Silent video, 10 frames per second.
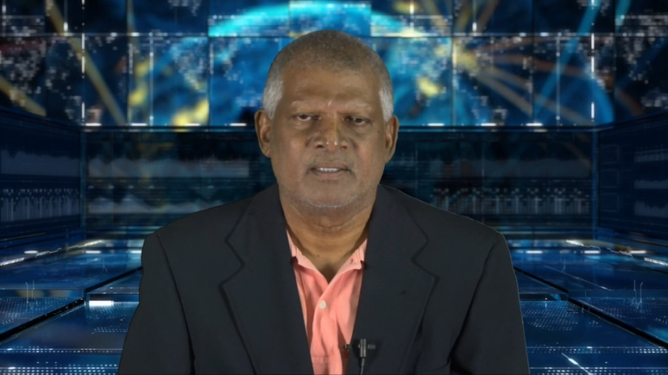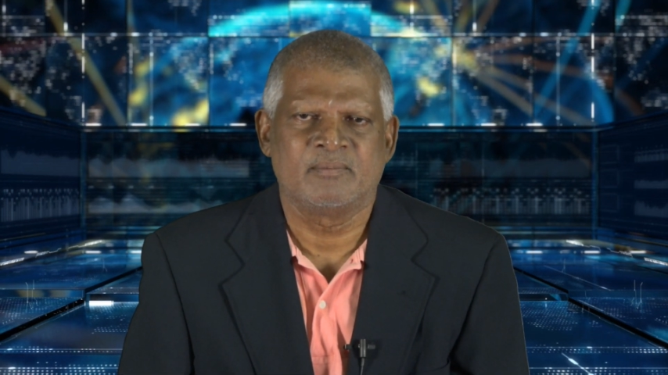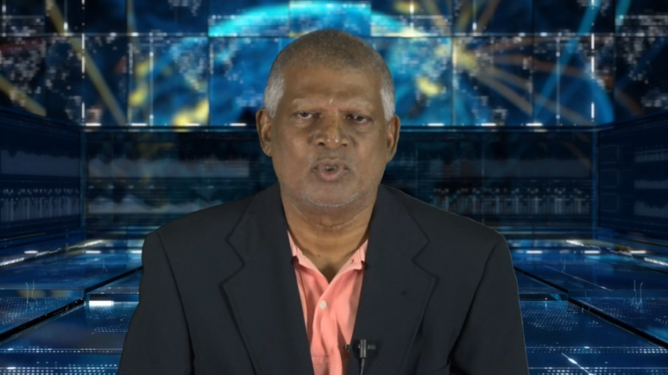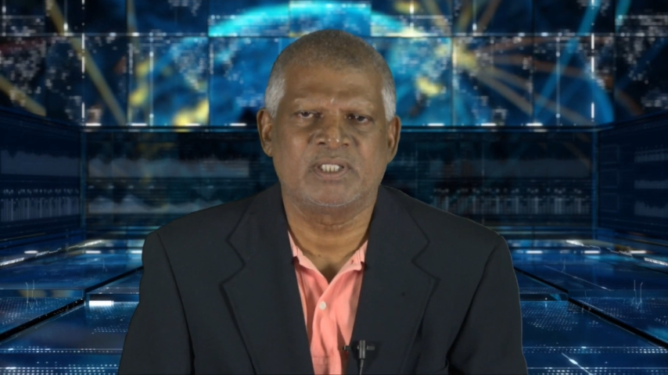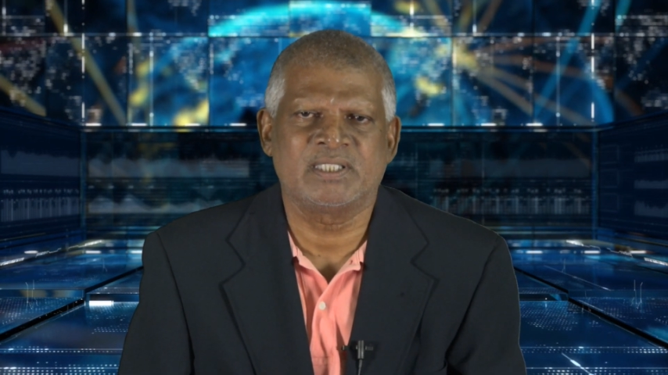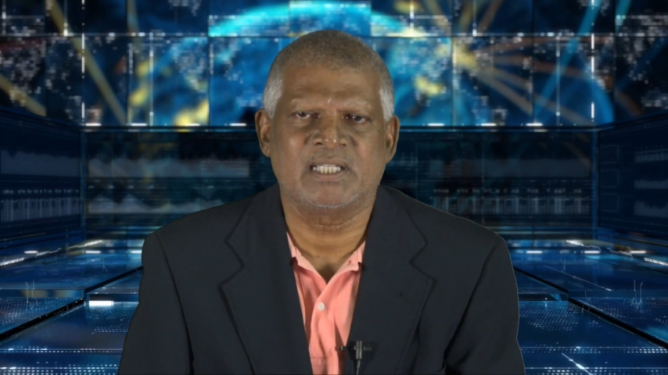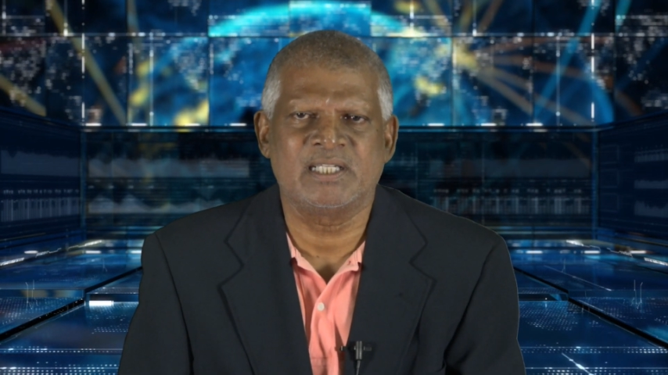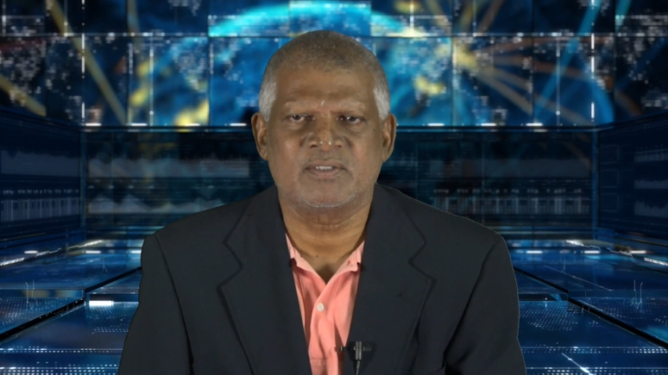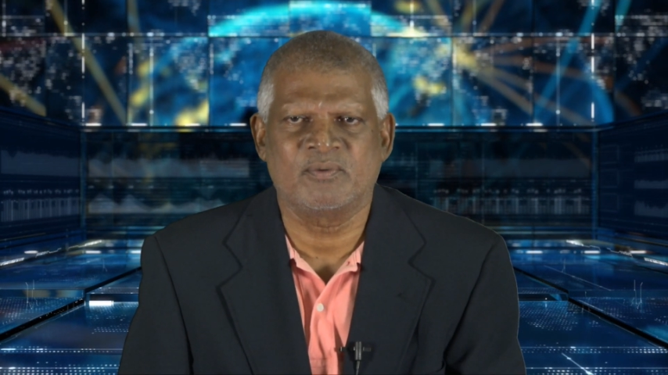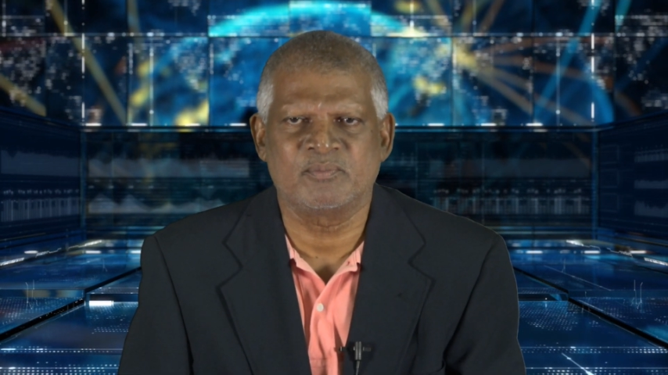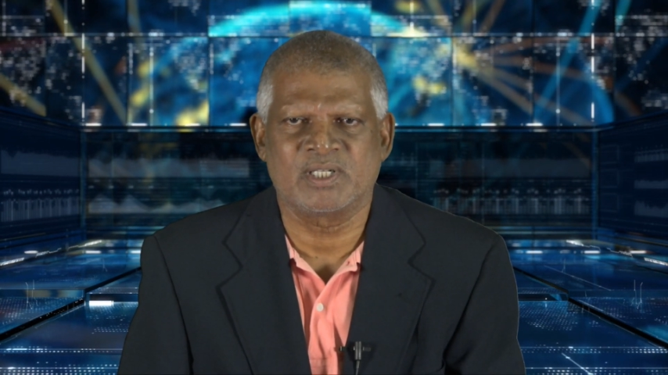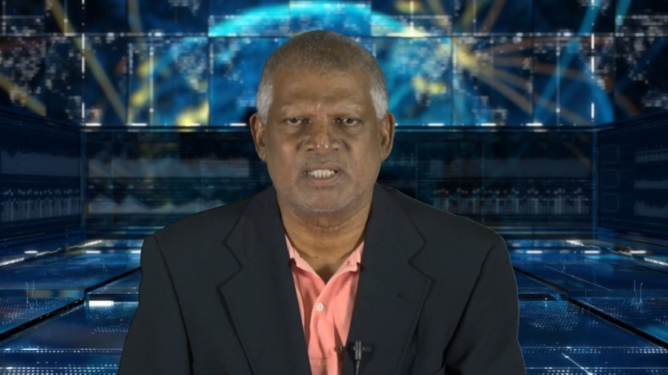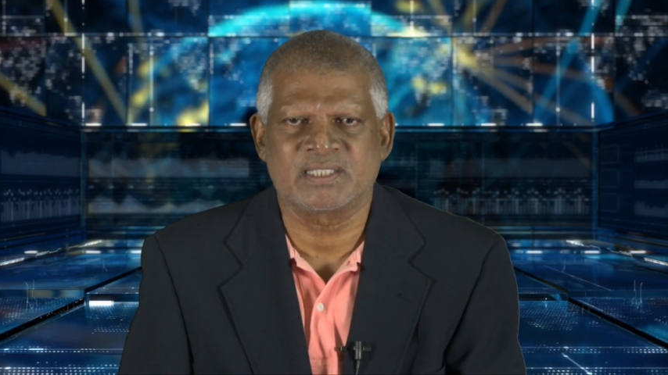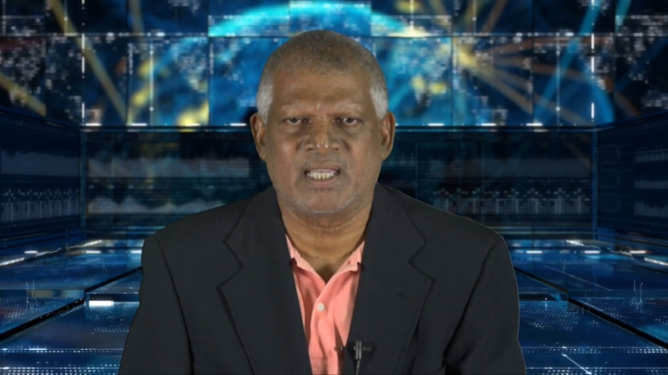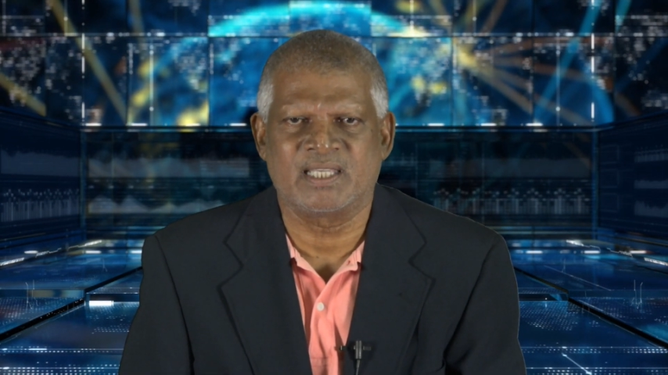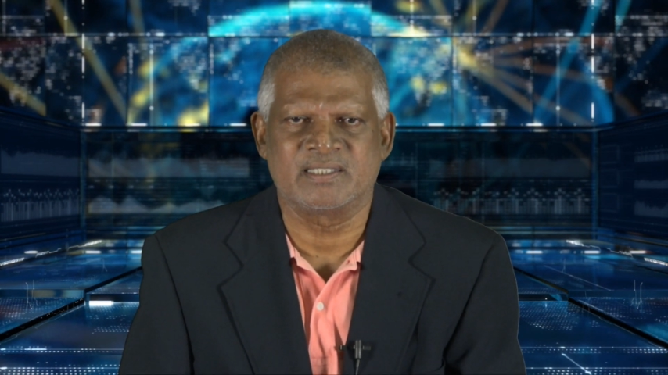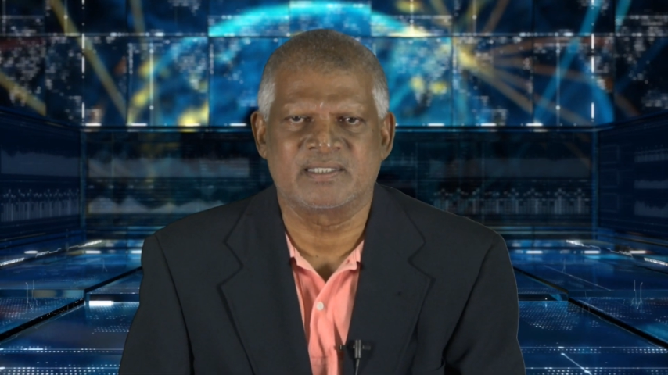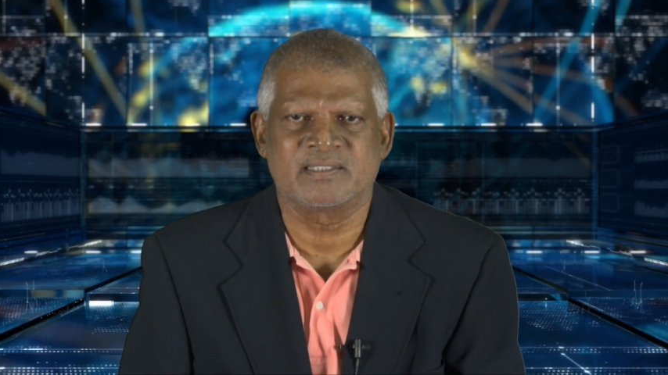More details from Julissa Hines.